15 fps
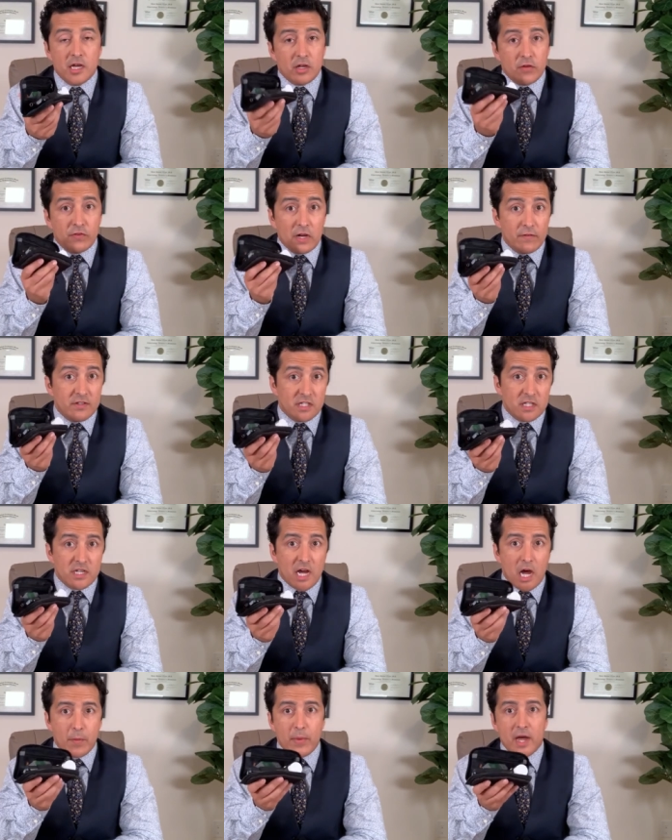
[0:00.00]
If I was a
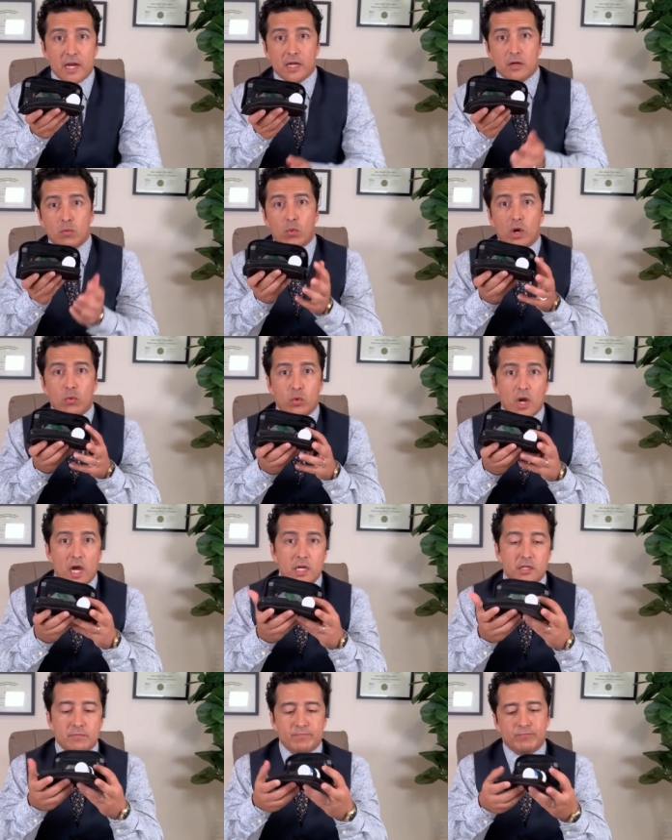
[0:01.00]
diabetic, what would
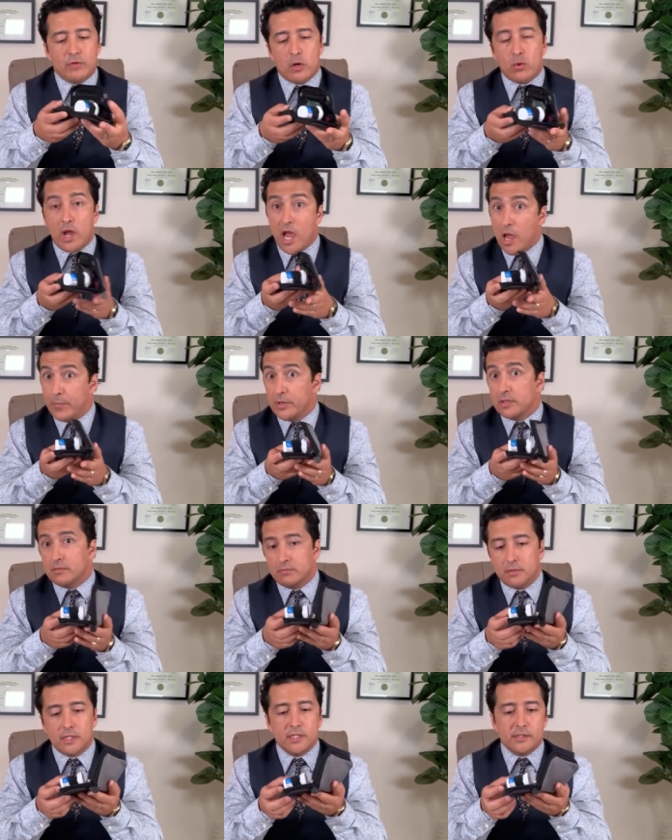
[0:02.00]
I what would
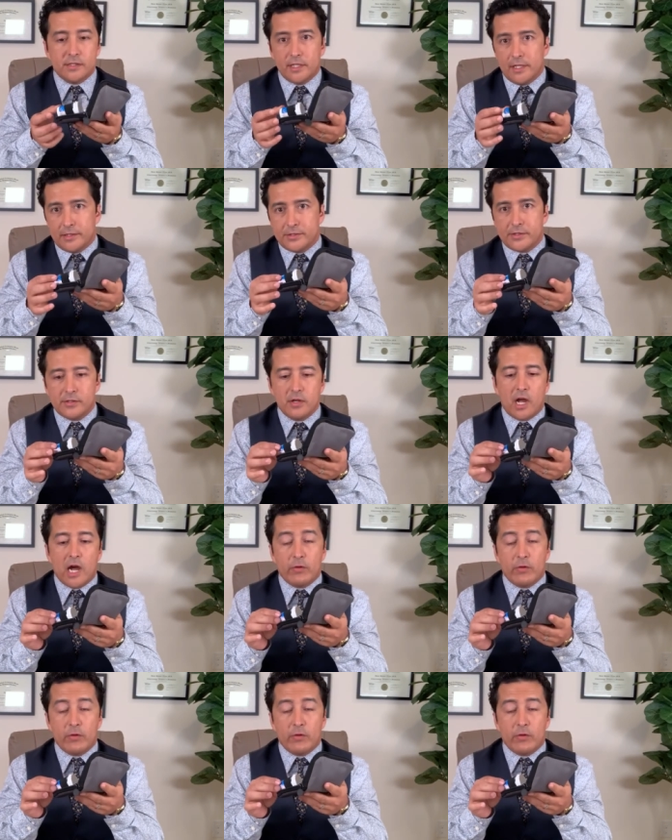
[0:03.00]
happen is this.